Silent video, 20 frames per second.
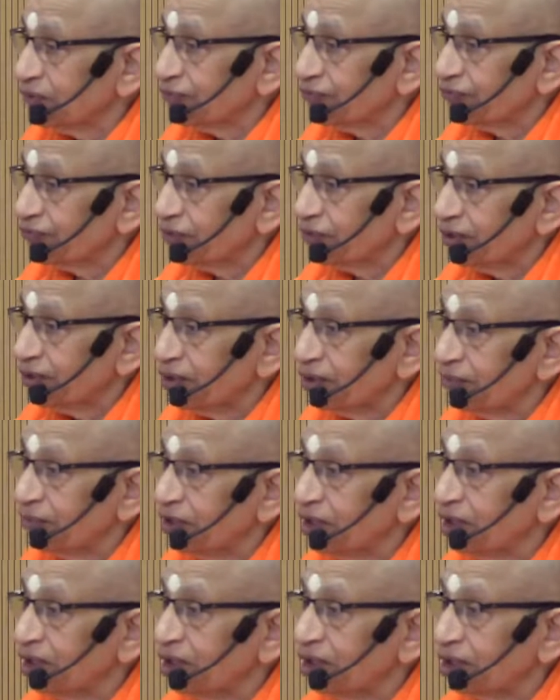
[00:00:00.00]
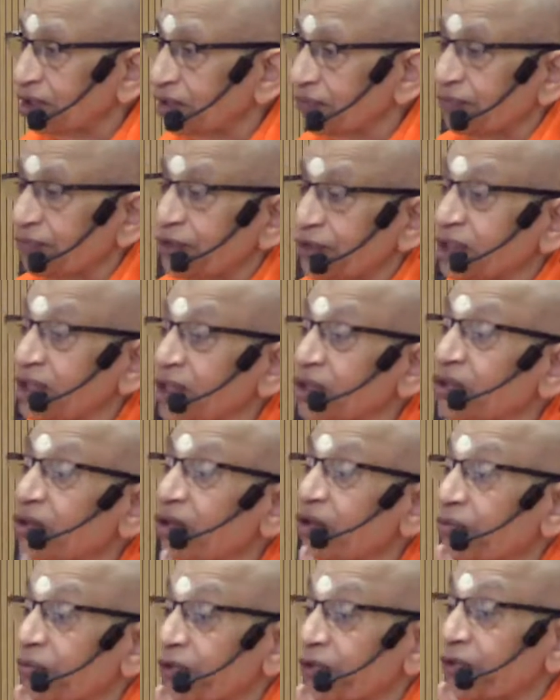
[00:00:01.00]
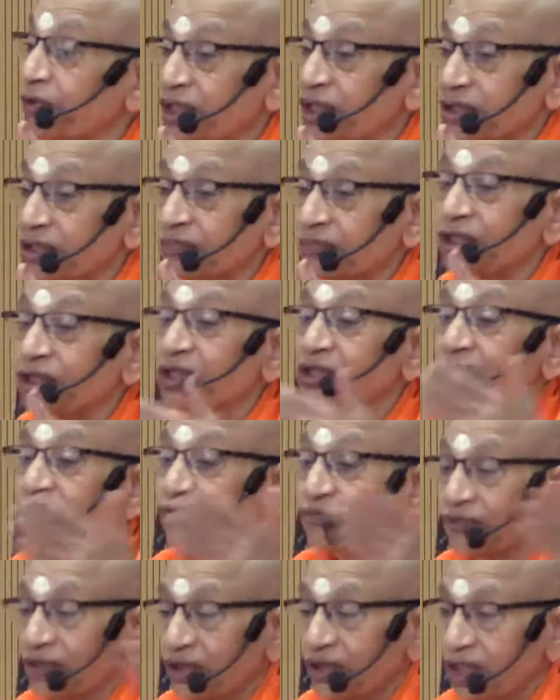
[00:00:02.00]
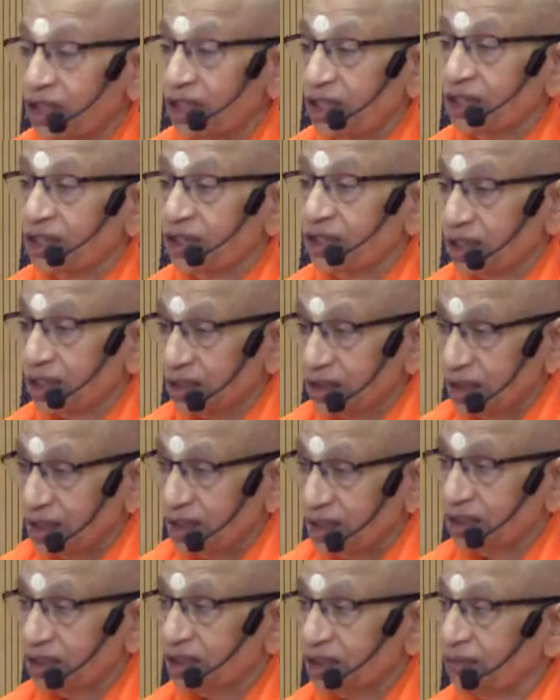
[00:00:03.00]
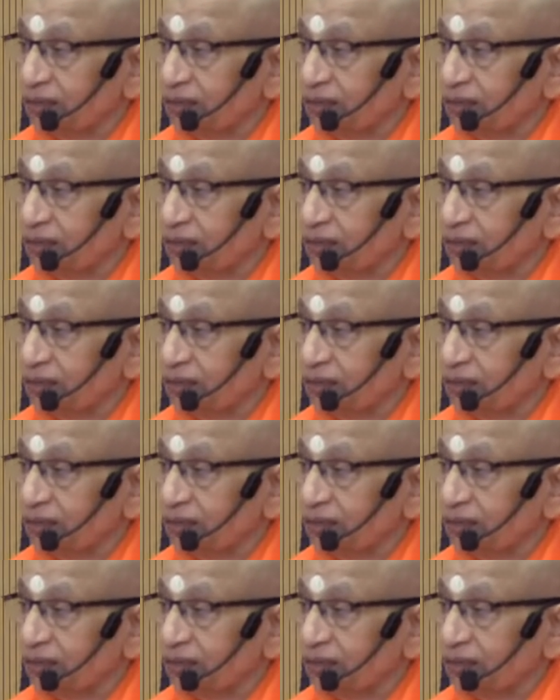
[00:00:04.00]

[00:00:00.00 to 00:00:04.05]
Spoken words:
to effort, means the bringing to operation means of knowledge, the yatna is